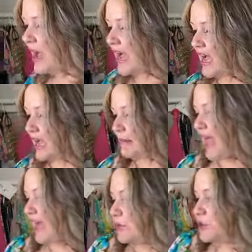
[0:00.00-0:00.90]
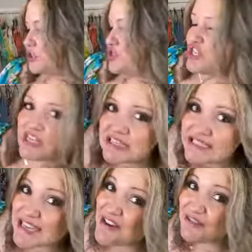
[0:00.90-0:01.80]
Um, our
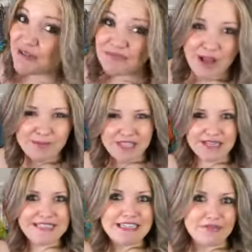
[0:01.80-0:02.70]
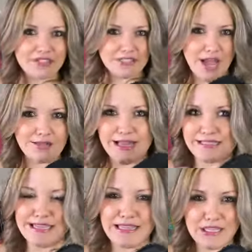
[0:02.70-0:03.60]
Geez flip-flops did restock
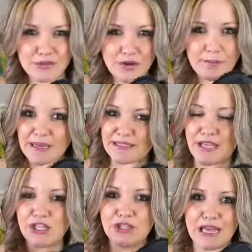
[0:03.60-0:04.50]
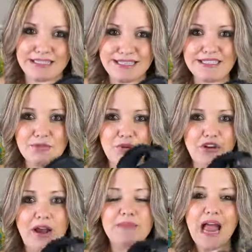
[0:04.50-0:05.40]
last night. These were a bestseller last season. We
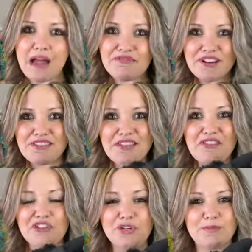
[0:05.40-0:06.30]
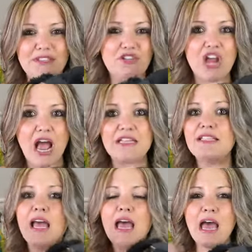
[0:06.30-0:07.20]
grabbed everything that Gypsy
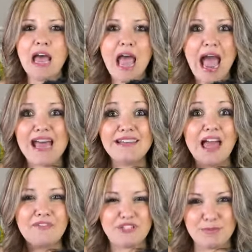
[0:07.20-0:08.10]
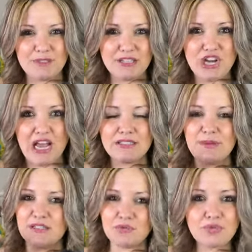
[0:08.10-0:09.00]
Jazz had left. Gypsy Jazz
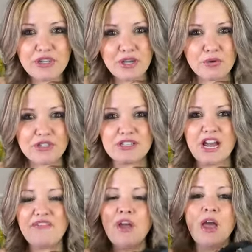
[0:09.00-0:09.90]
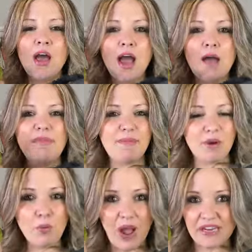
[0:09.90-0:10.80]
makes really cool stuff. Um, they
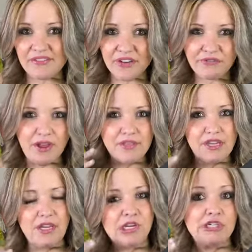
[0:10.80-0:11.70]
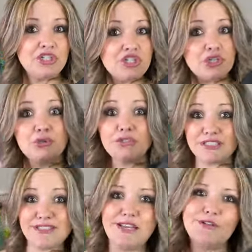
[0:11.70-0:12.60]
make wide foot friendly shoes
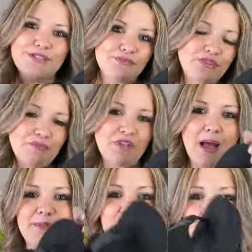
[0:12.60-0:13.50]
and sandals and flip flops.